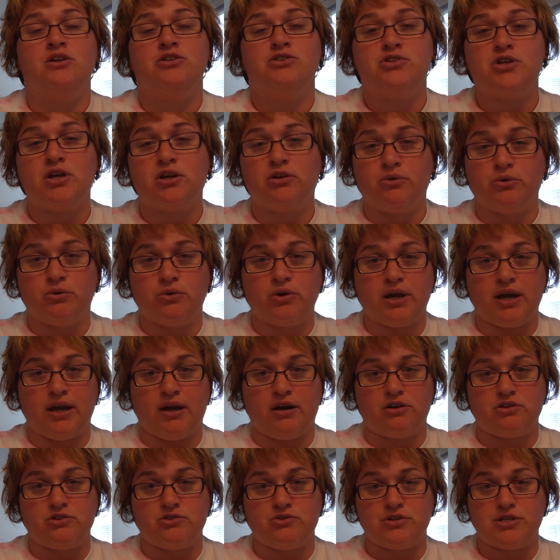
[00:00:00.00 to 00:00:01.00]
general
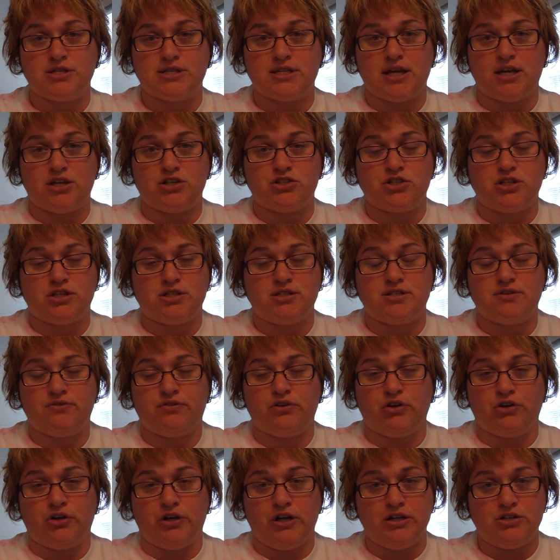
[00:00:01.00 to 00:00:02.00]
characterizations.
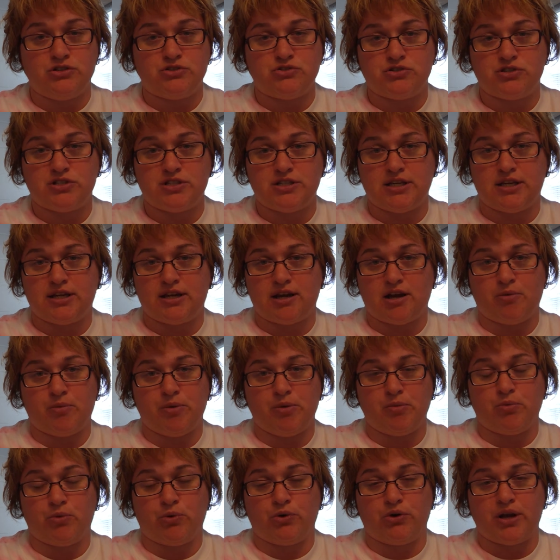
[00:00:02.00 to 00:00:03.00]
If you're interested, I'll
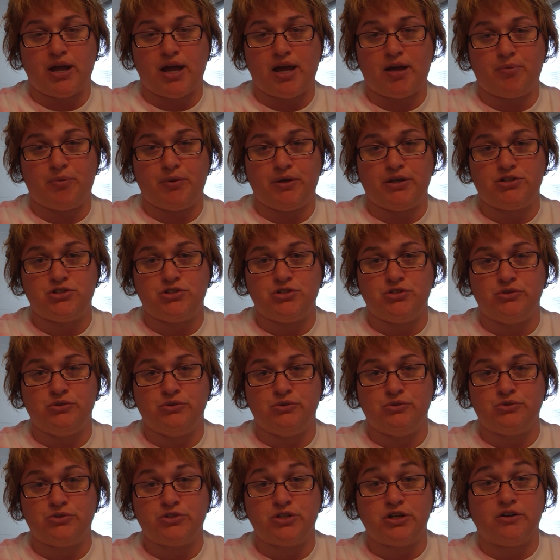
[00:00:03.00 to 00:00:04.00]
be more than happy
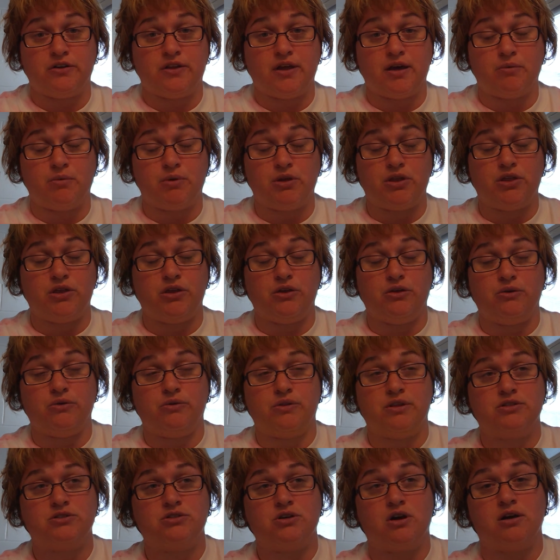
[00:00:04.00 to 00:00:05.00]
to share that with you.
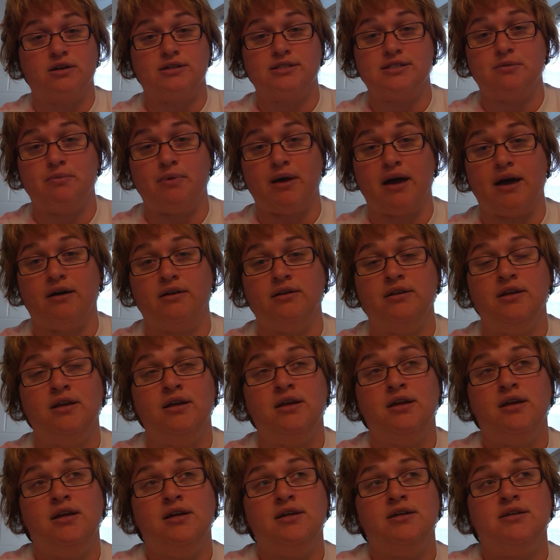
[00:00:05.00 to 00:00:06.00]
That talks about
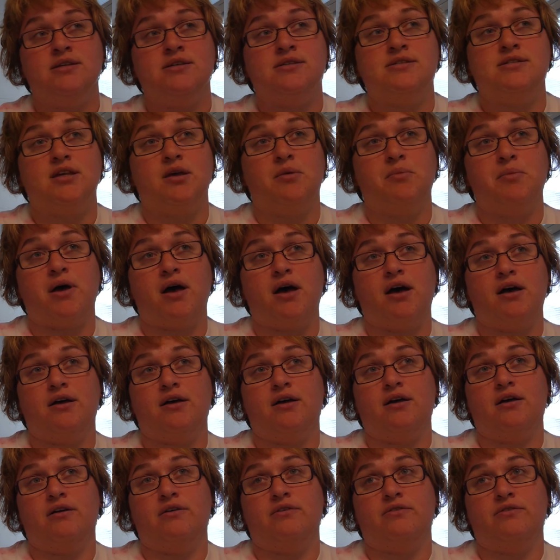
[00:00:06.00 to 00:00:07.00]
some
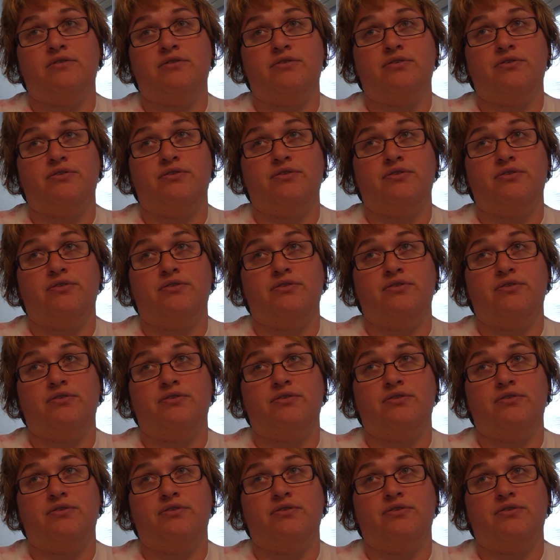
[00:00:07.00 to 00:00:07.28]
of